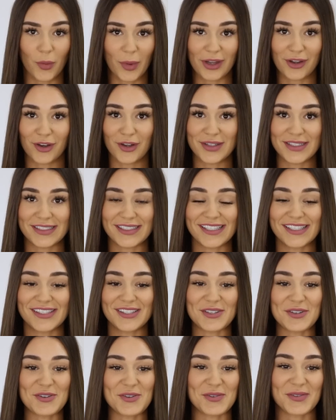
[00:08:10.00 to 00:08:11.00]
Oh my God, this is
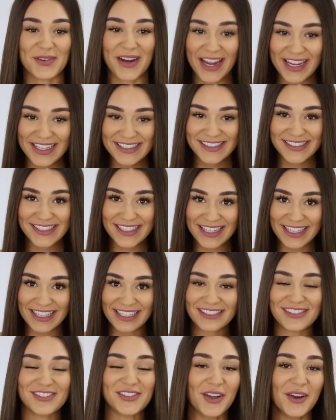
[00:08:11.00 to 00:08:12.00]

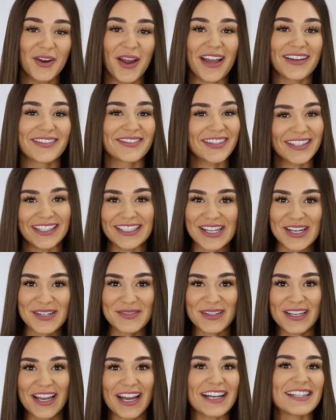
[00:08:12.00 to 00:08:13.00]
crazy. So I really hope
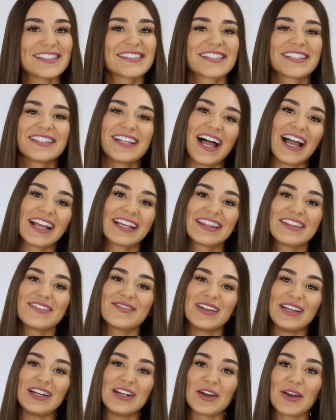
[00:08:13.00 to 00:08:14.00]
you guys liked the
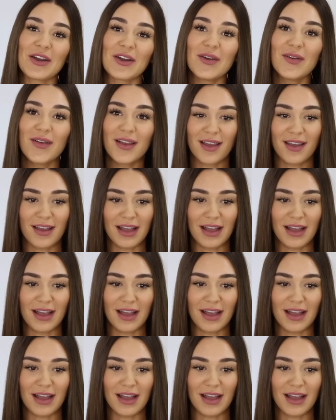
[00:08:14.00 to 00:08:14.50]
video.